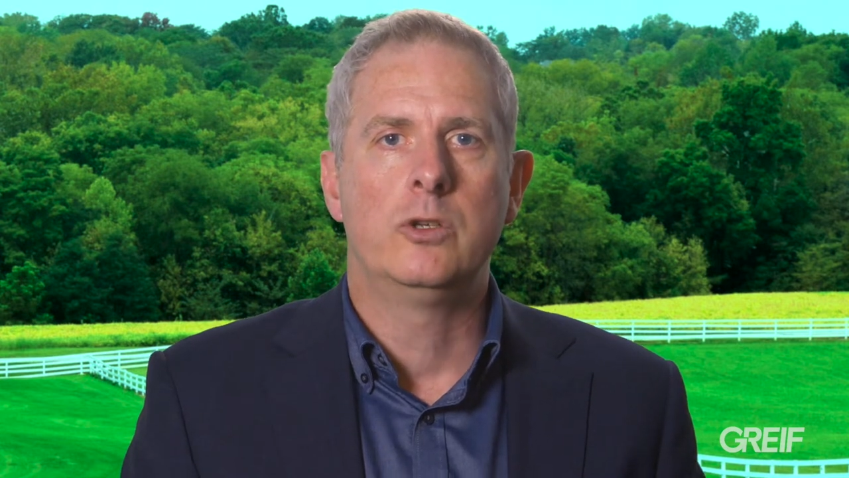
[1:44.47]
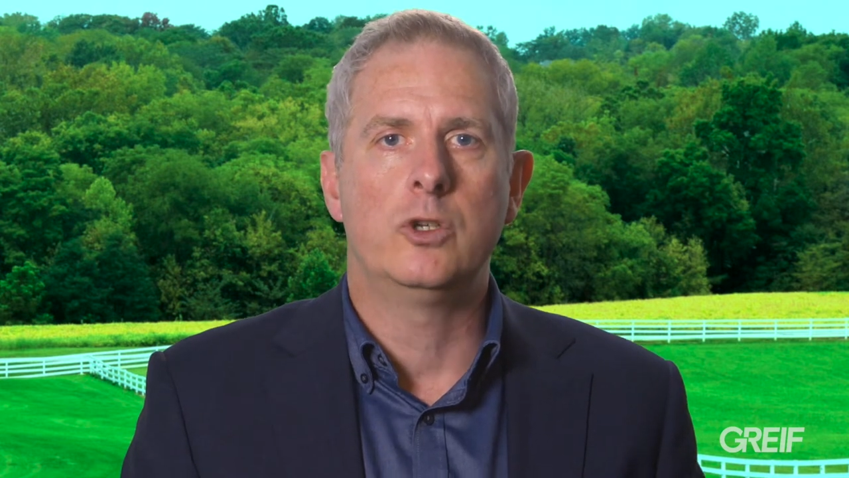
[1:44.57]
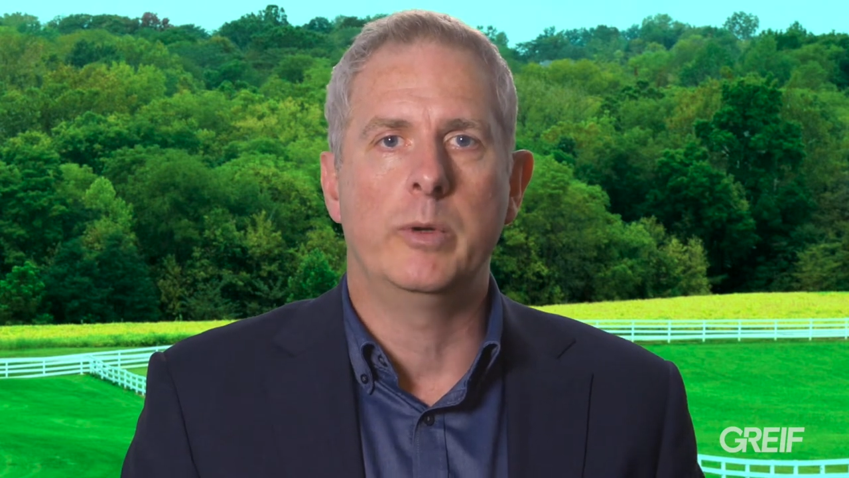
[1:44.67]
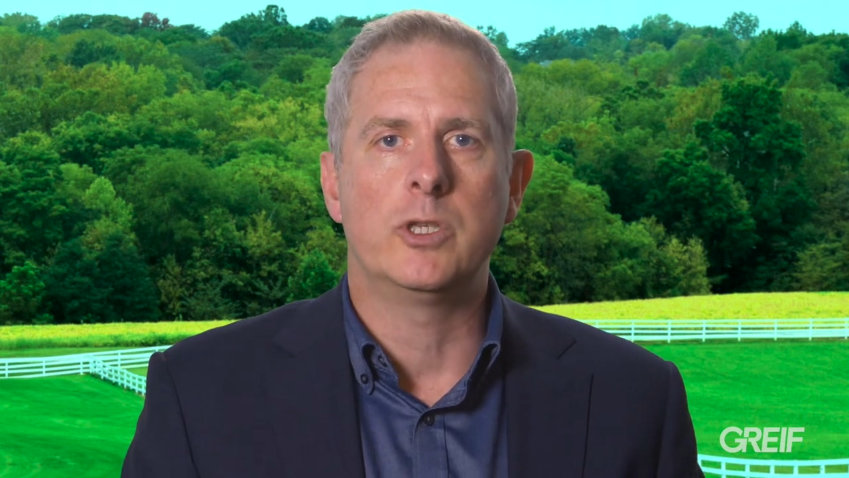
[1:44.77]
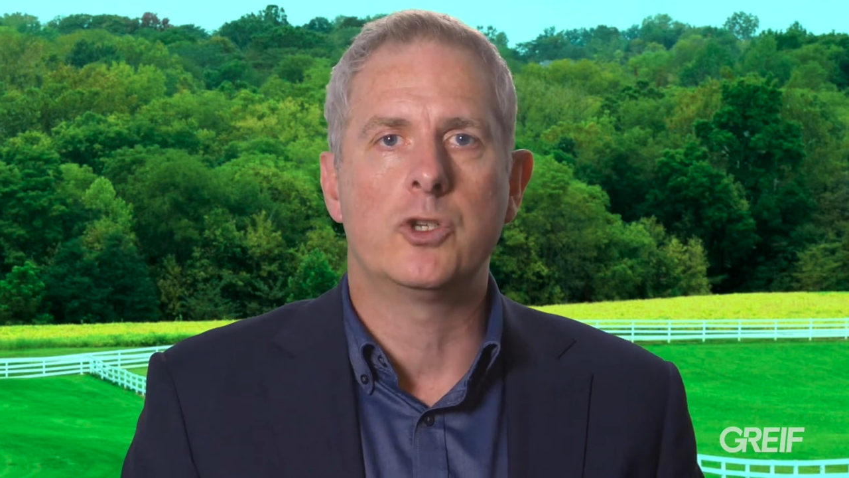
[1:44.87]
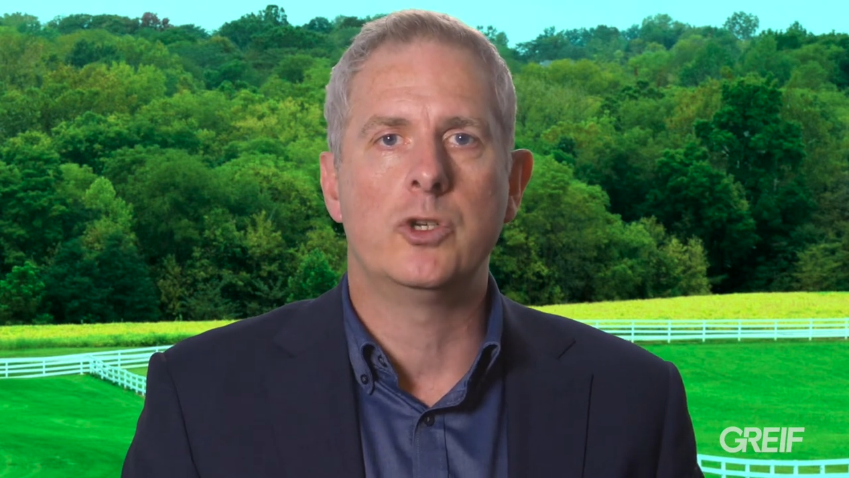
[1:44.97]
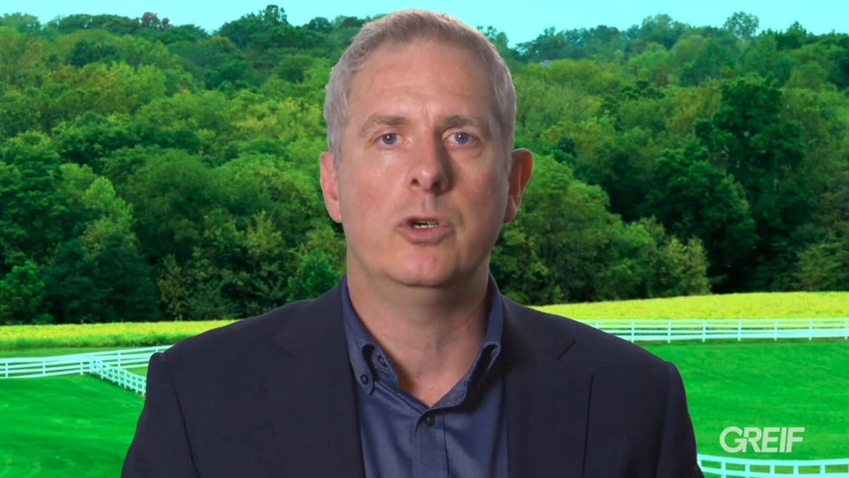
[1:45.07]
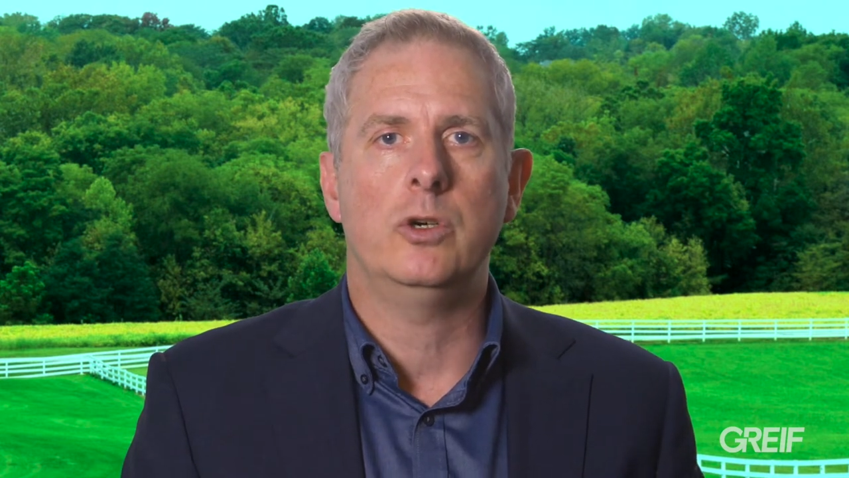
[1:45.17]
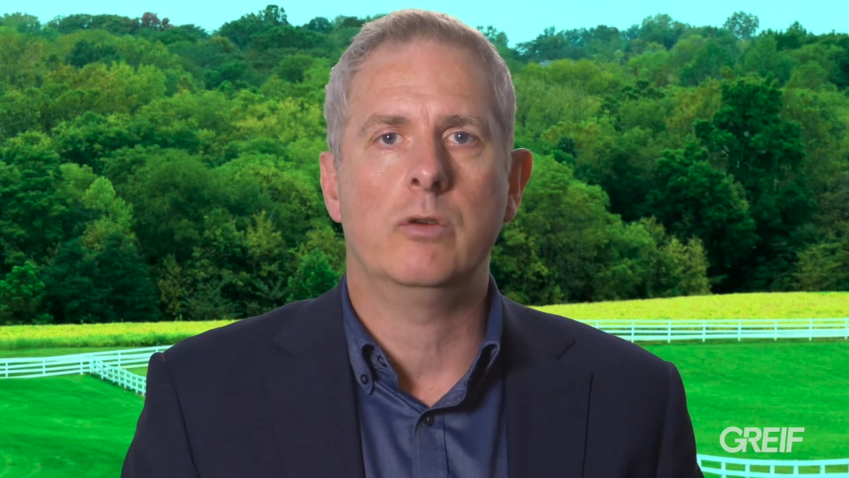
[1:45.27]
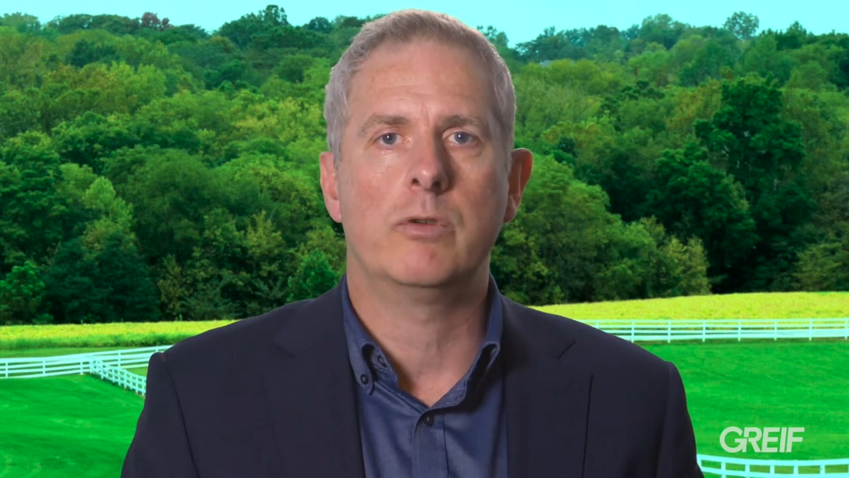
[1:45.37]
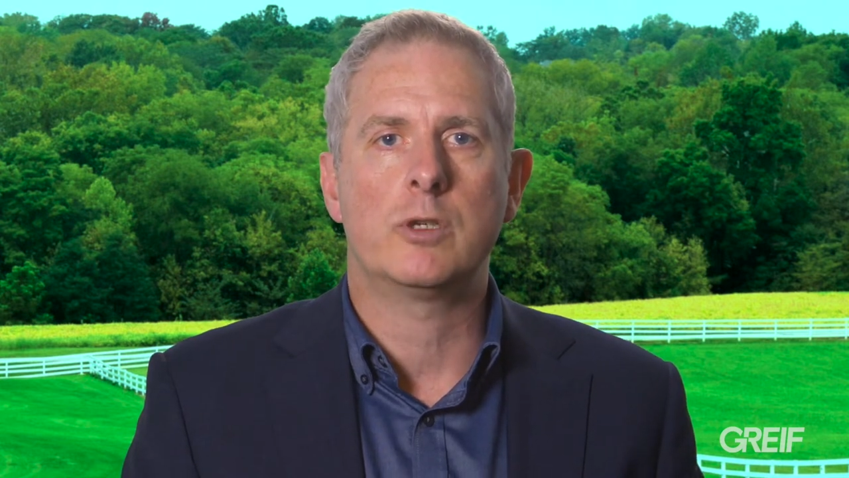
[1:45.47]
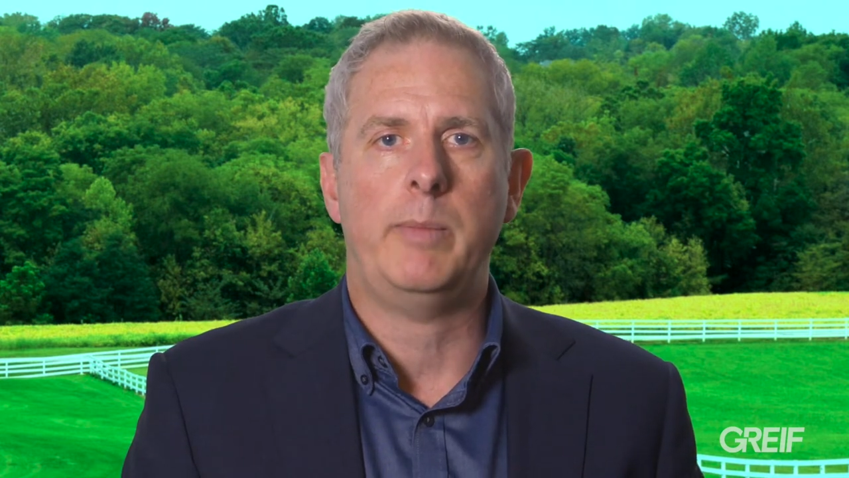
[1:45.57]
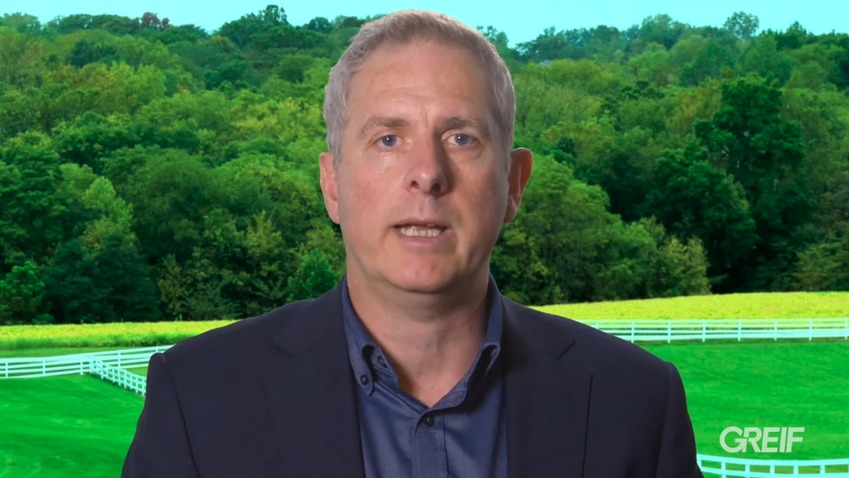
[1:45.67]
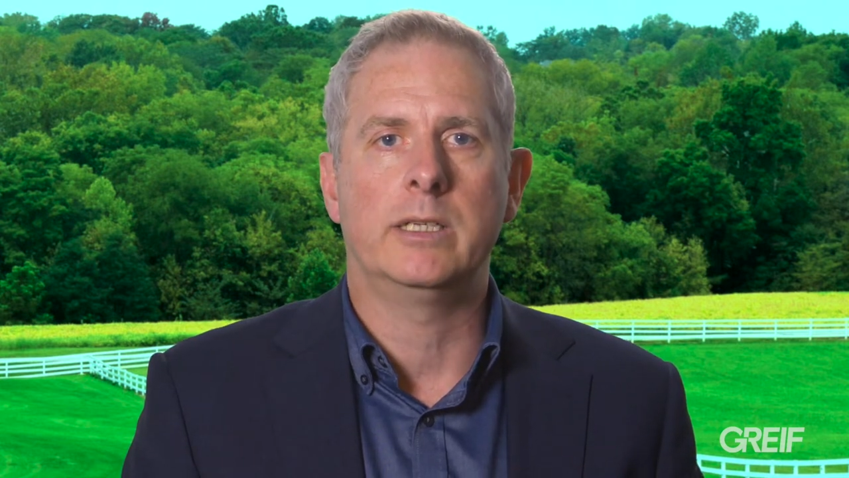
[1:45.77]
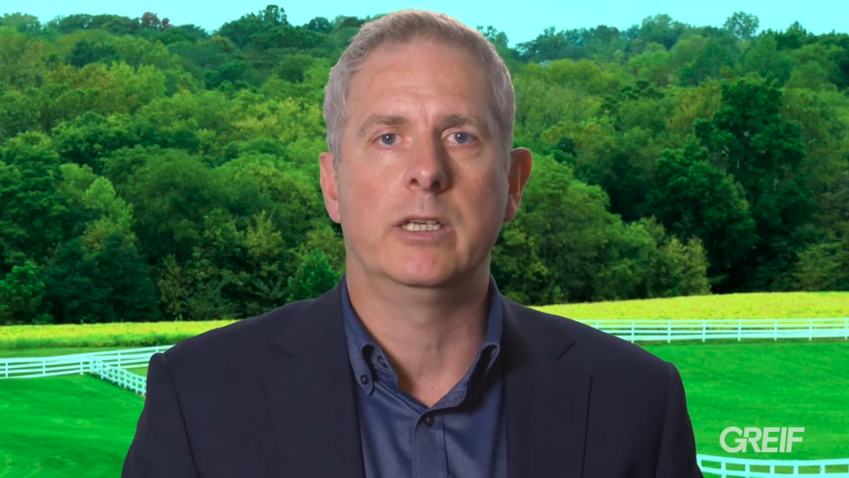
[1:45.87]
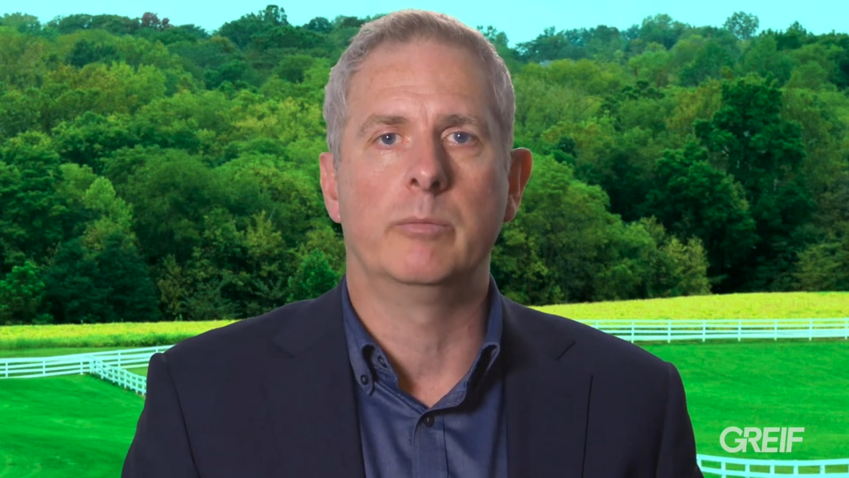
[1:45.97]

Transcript: To ensure respecting